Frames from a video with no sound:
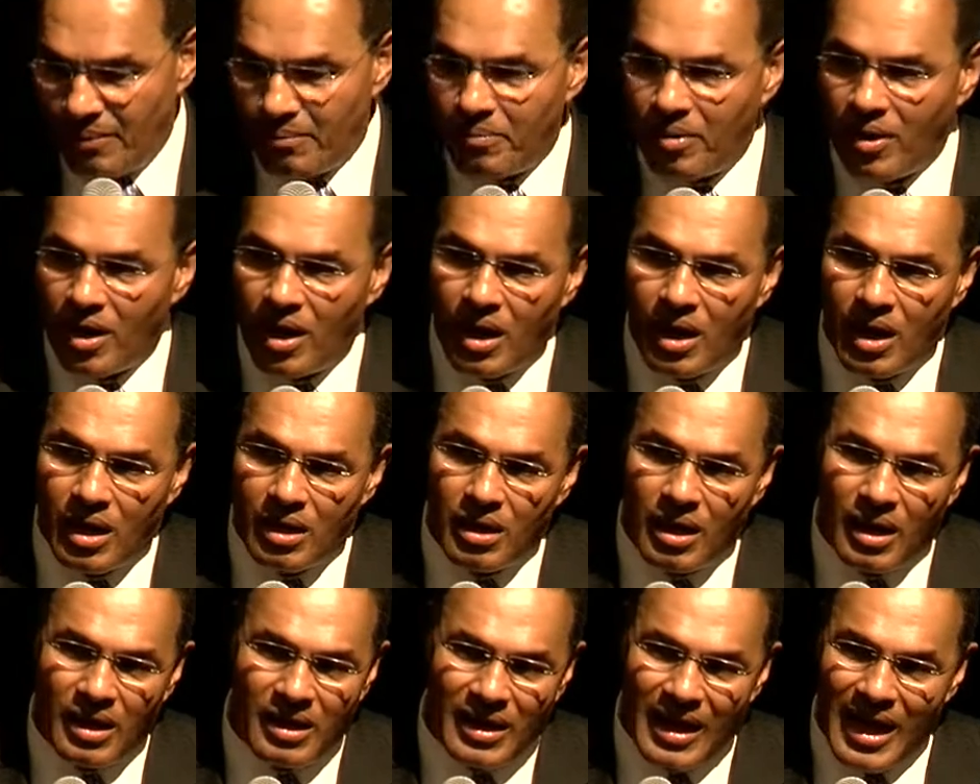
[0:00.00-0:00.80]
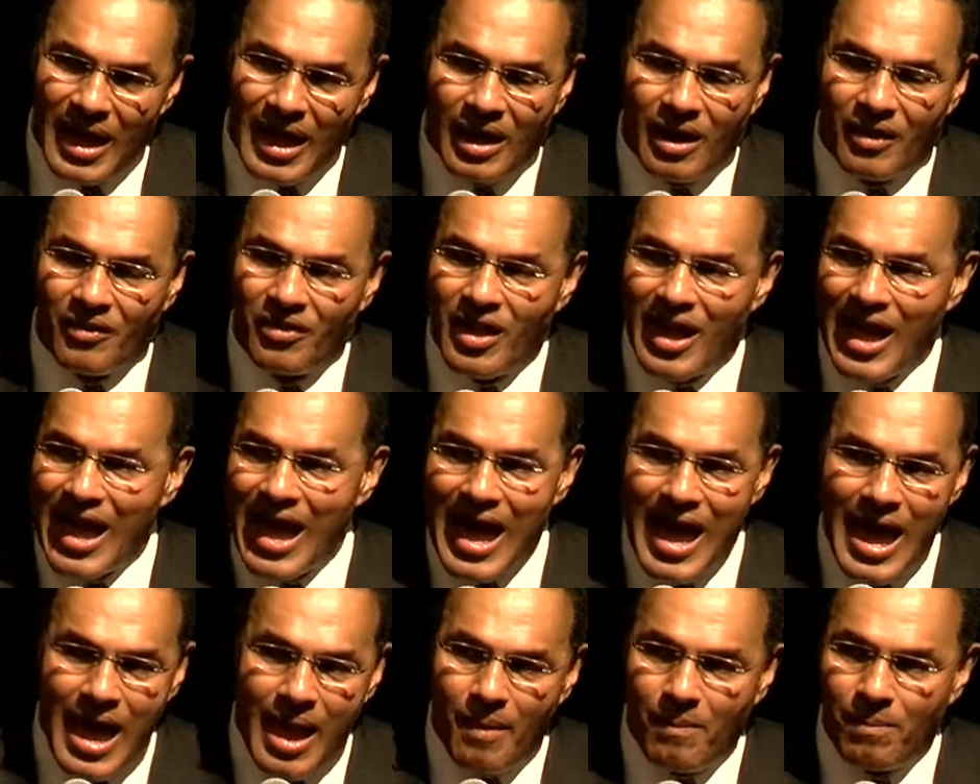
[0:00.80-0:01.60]
But a lot of the
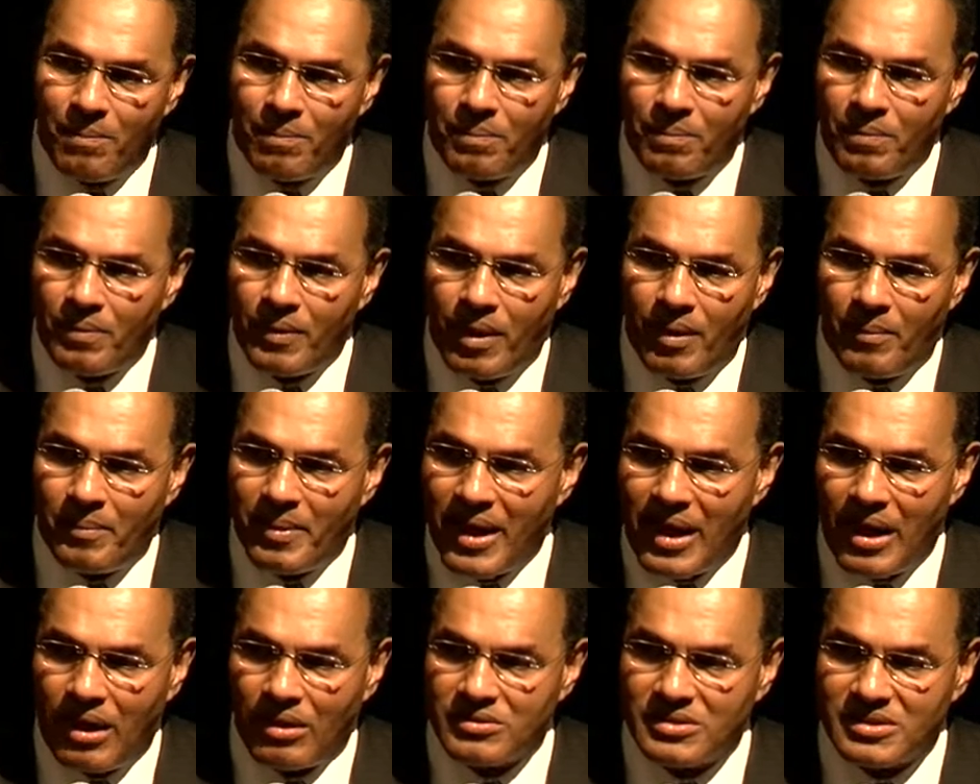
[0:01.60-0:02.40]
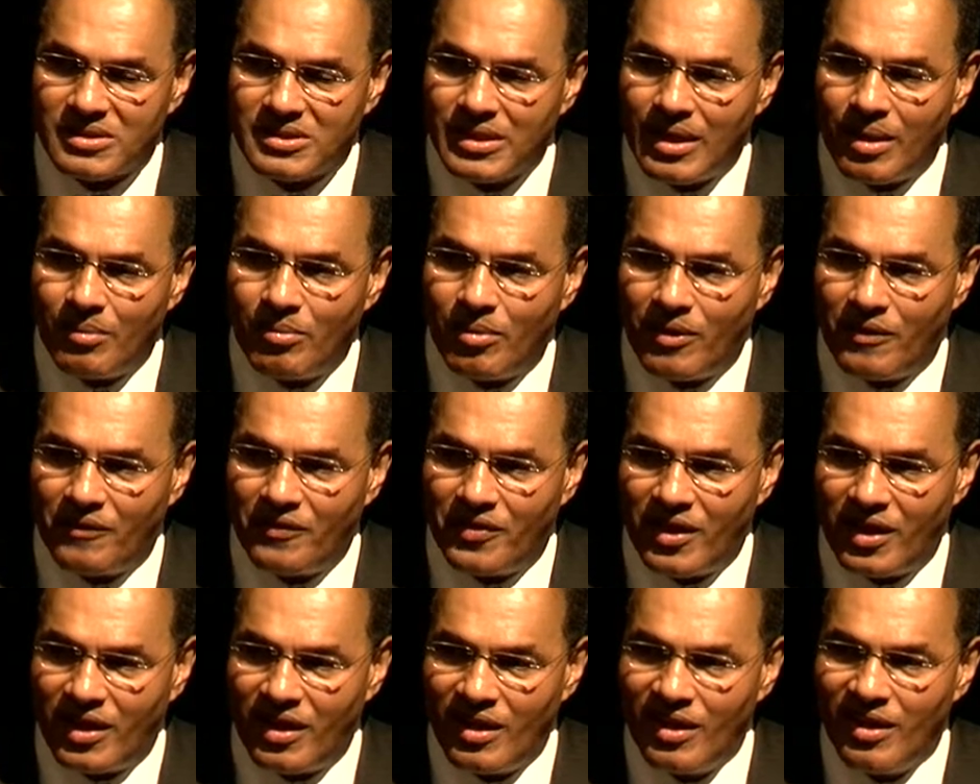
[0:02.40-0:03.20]
hype about some
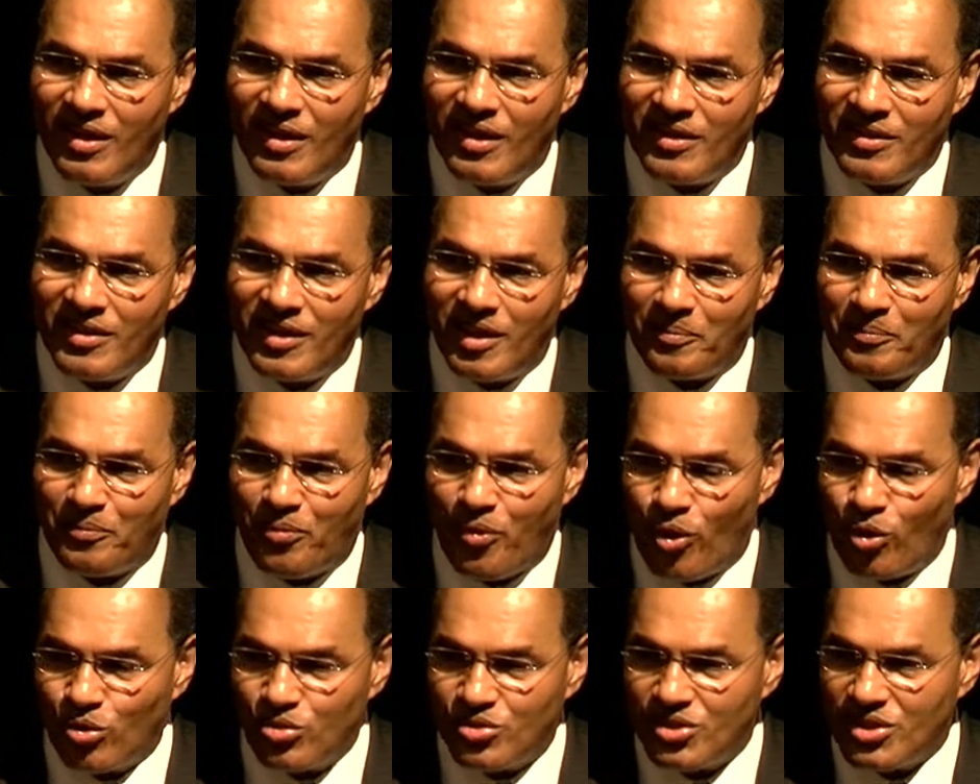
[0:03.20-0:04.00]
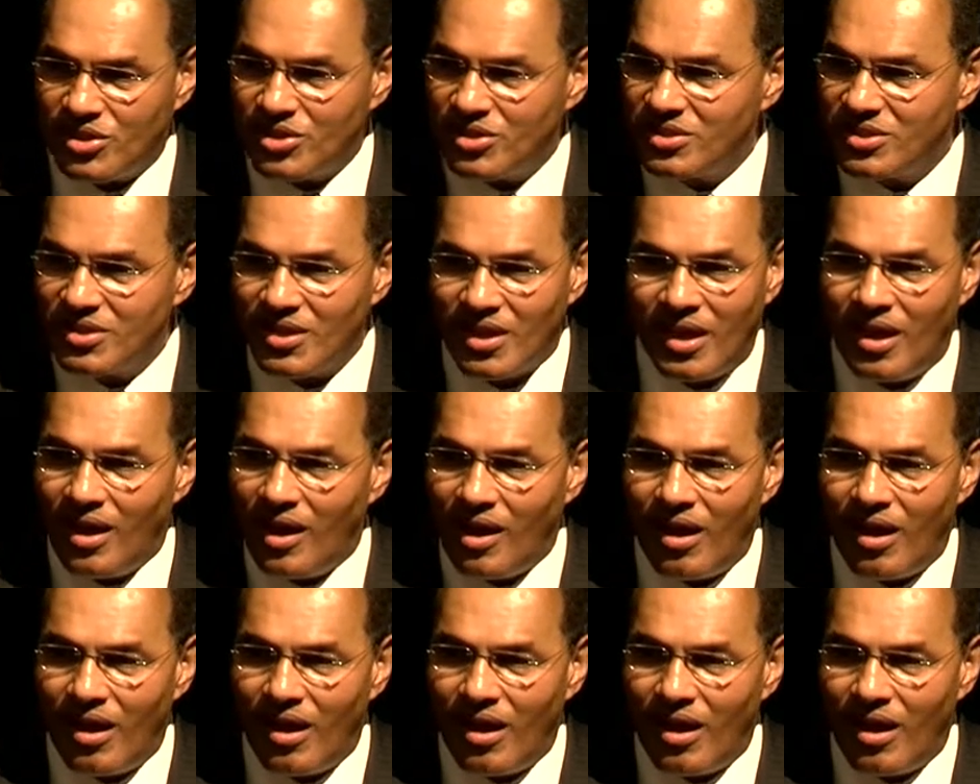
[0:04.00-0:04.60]
of the, the approaches